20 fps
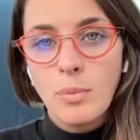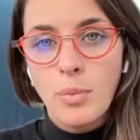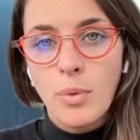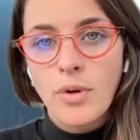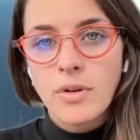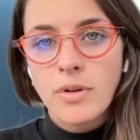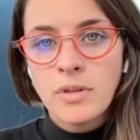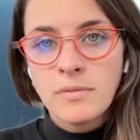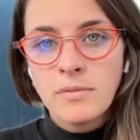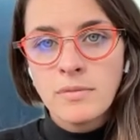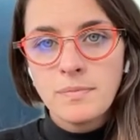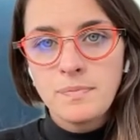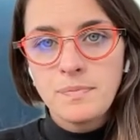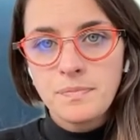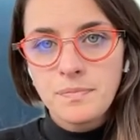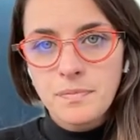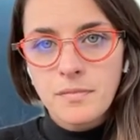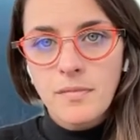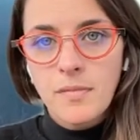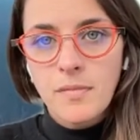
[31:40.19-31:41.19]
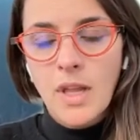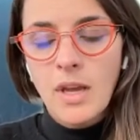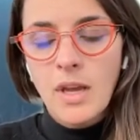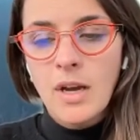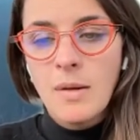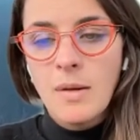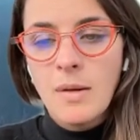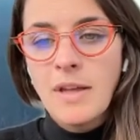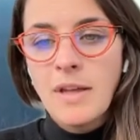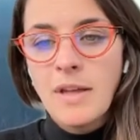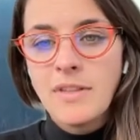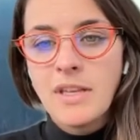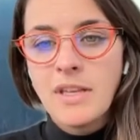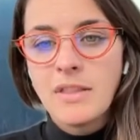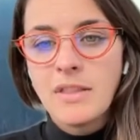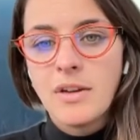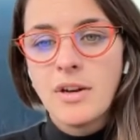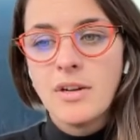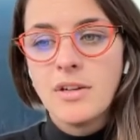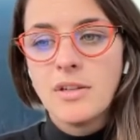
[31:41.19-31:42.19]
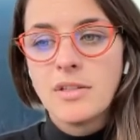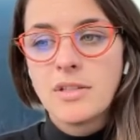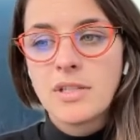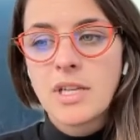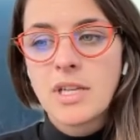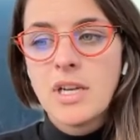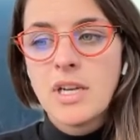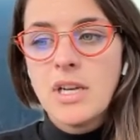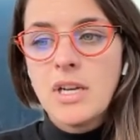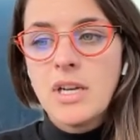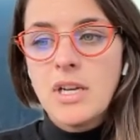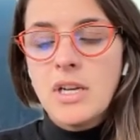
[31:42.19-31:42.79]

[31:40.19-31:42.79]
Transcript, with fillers: important um, i think there's